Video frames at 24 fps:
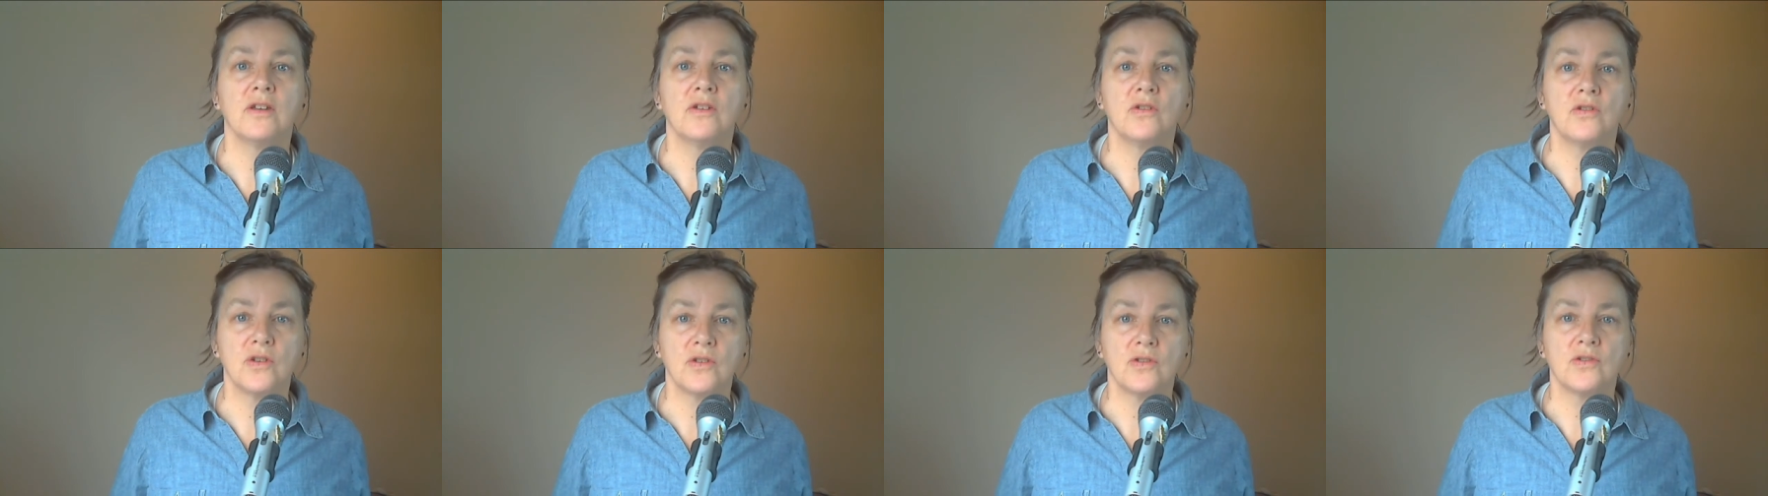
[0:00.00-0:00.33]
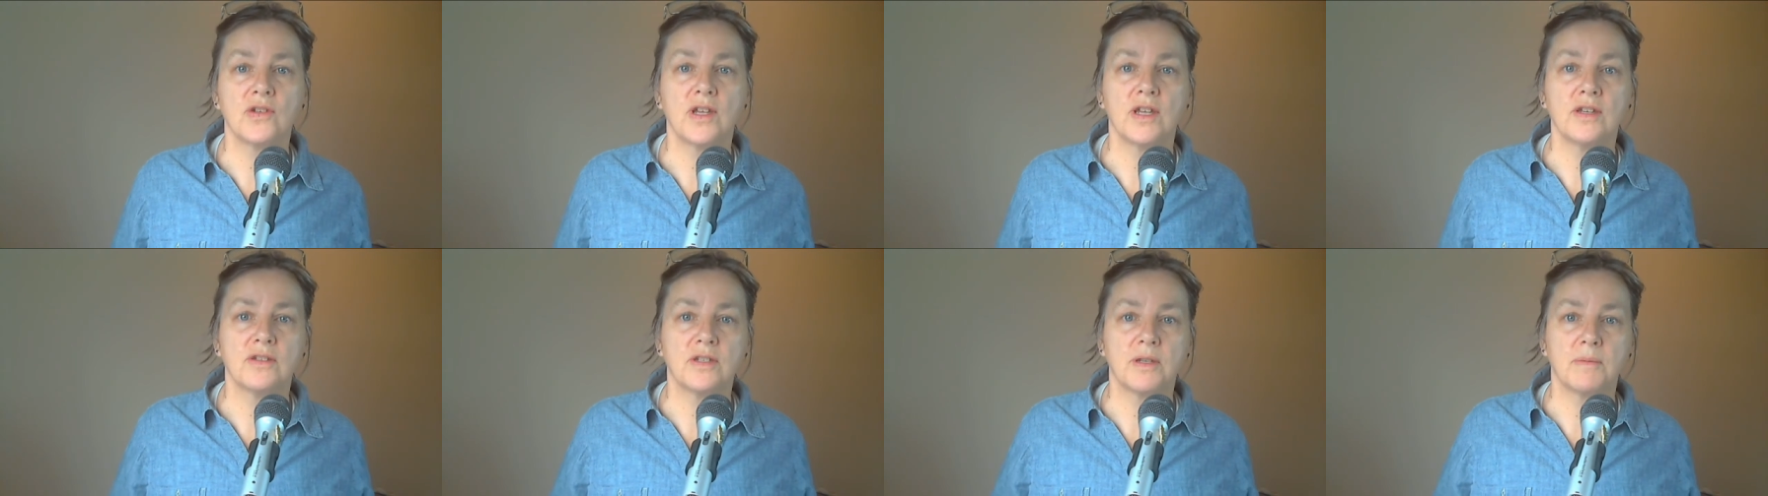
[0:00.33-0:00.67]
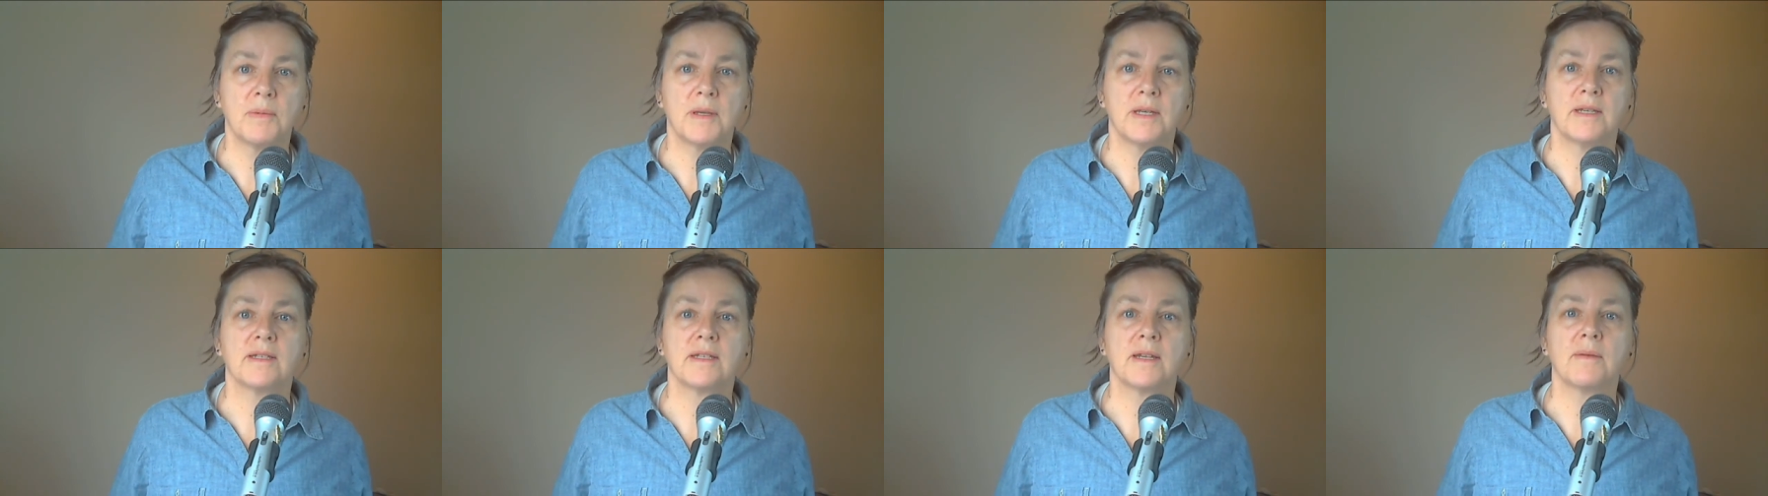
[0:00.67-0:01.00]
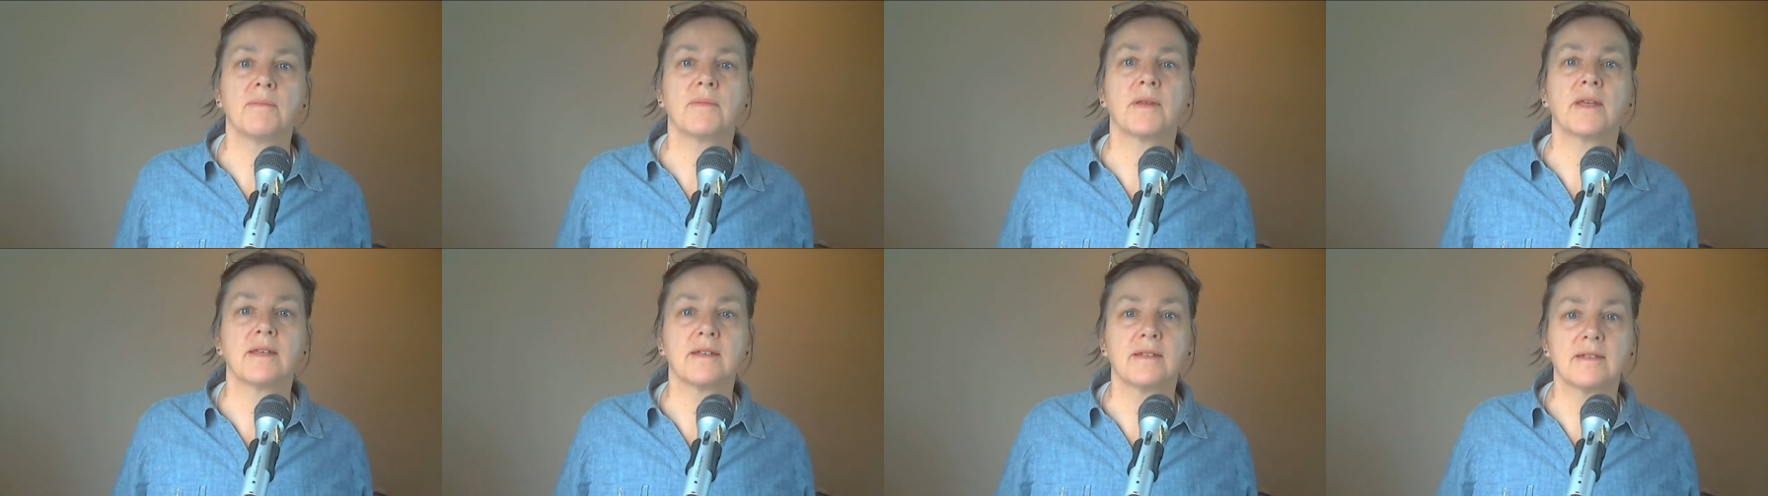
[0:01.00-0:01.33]
It just has to be
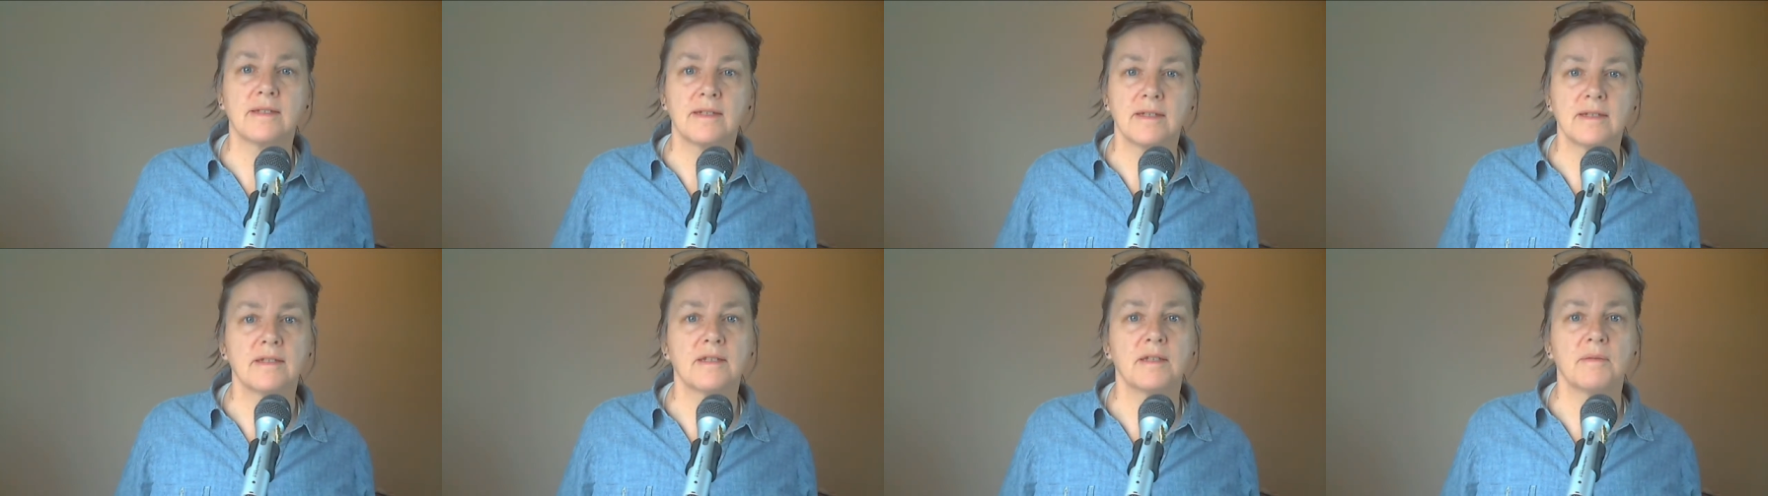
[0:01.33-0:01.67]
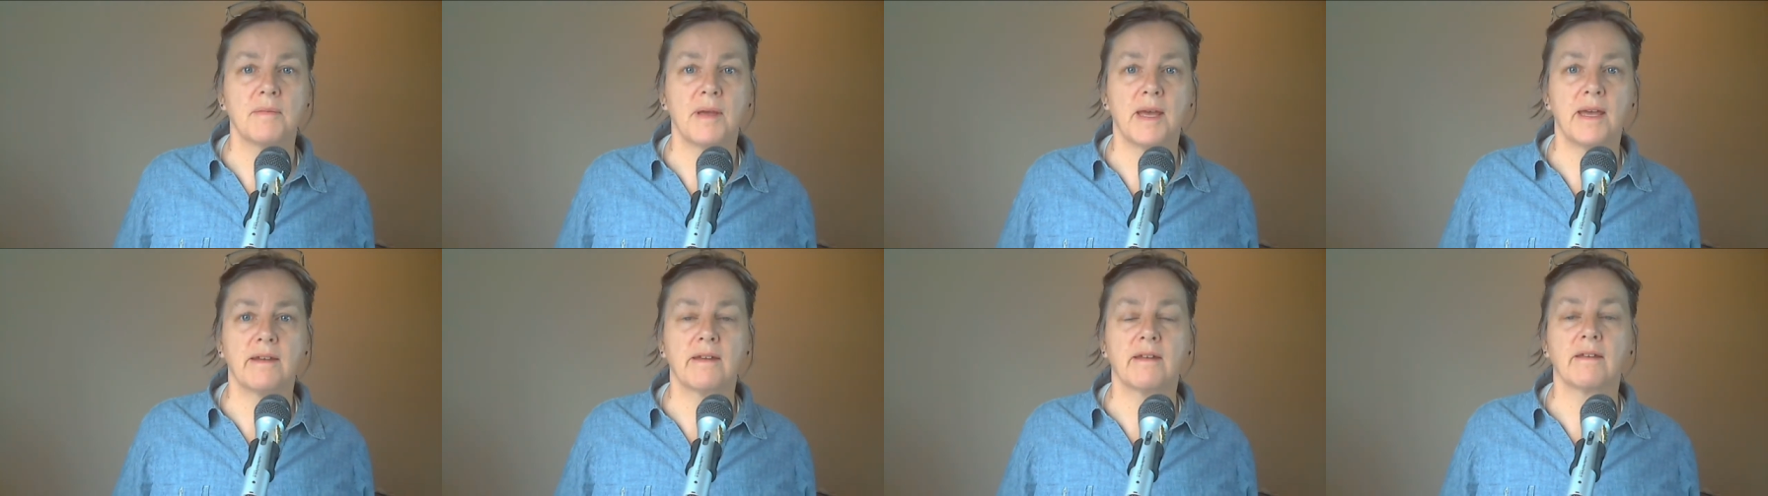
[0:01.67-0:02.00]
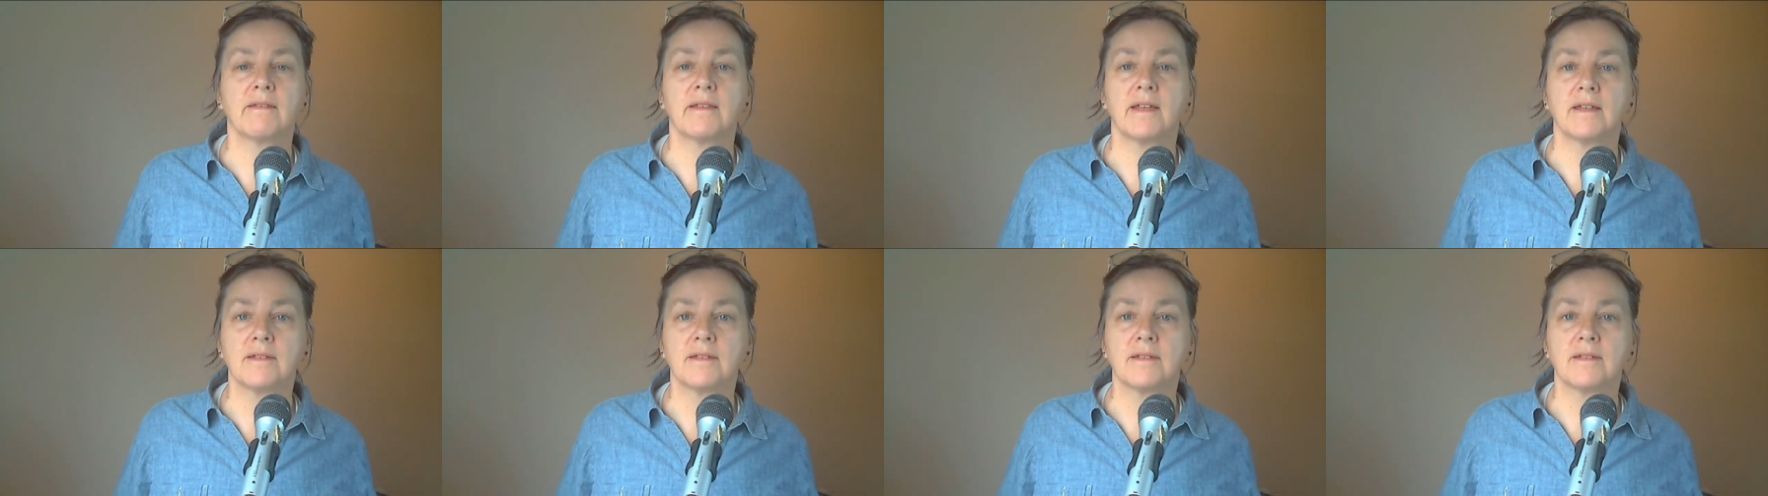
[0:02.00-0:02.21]
something systematic